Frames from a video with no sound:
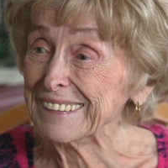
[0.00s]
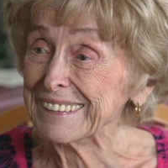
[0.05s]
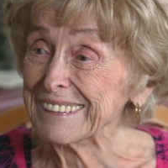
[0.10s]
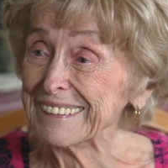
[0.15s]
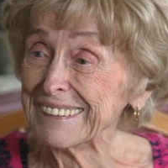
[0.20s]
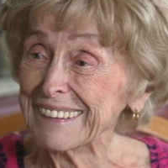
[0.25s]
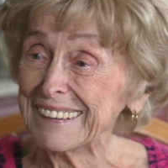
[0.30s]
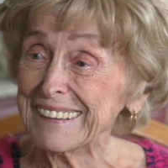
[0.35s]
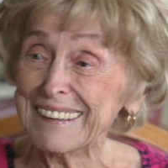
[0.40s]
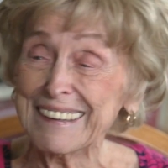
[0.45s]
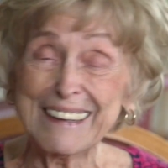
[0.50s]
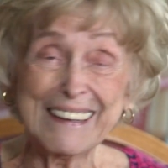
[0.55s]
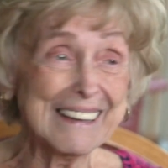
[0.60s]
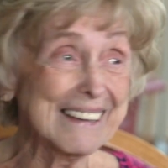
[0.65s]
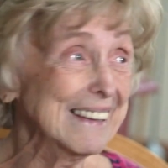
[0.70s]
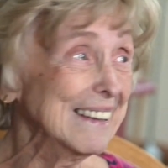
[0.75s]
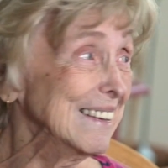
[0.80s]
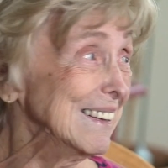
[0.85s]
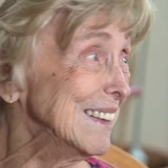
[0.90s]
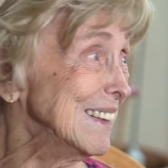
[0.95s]
Yeah,
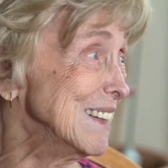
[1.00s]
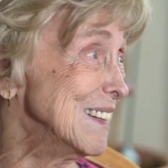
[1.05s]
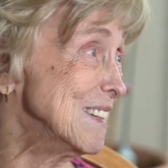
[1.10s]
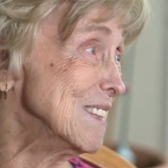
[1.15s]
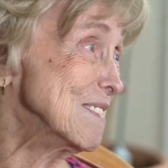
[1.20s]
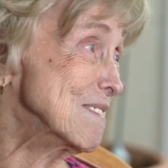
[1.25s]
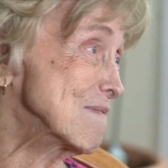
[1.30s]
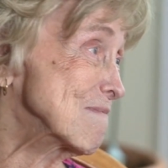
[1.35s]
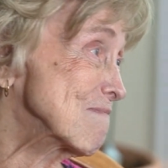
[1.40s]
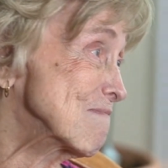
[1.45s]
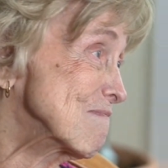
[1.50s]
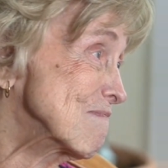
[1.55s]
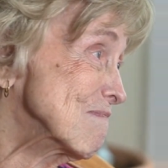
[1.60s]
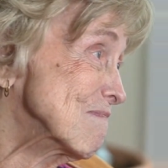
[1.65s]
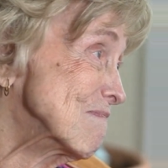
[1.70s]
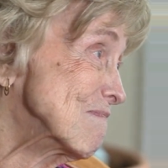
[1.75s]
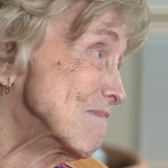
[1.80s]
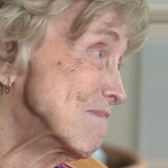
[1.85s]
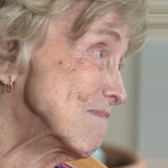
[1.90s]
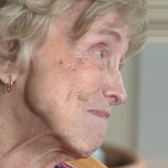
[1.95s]
Grandma, no more.
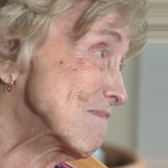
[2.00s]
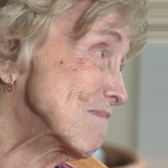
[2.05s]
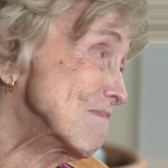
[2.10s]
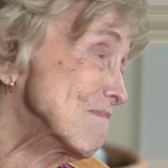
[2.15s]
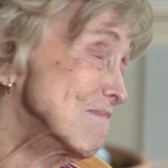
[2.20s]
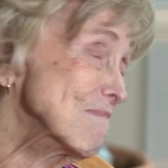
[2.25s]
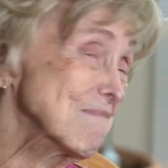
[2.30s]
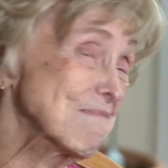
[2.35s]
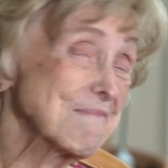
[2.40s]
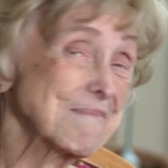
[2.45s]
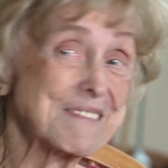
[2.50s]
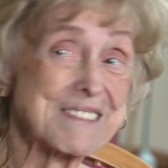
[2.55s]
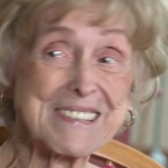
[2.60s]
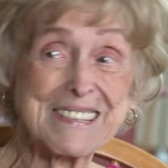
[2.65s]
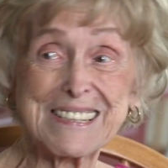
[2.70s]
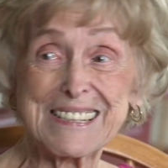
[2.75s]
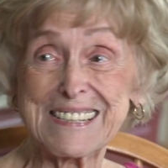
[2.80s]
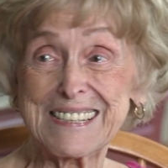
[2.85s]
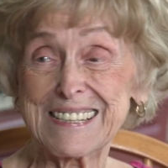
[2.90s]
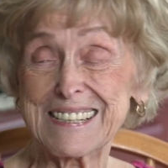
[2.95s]

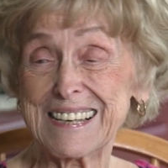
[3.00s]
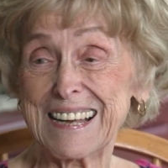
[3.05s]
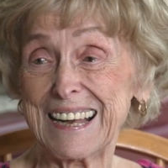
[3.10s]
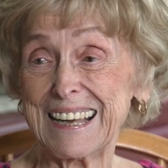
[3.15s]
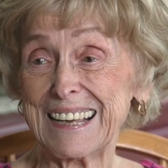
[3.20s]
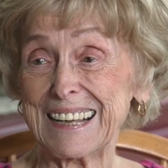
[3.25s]
No moms.